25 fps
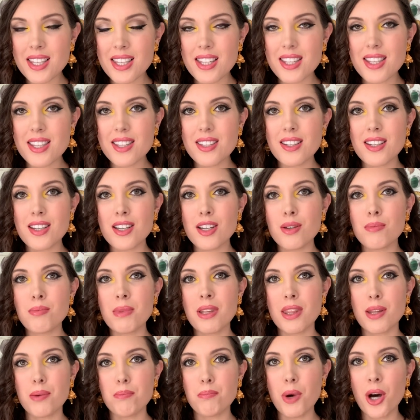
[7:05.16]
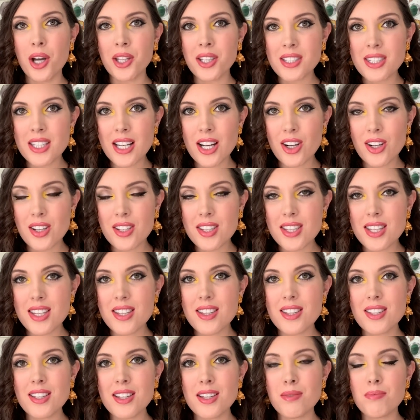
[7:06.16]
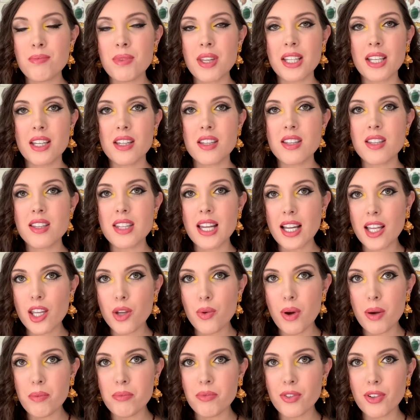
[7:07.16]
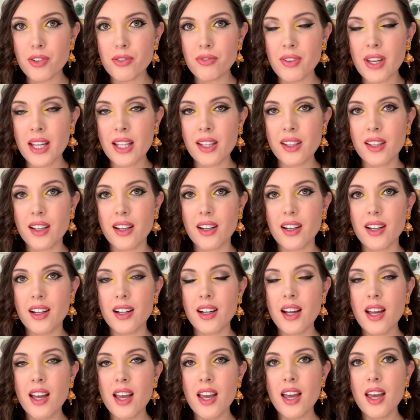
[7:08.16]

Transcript: system and the monetary system that has set you up for failure.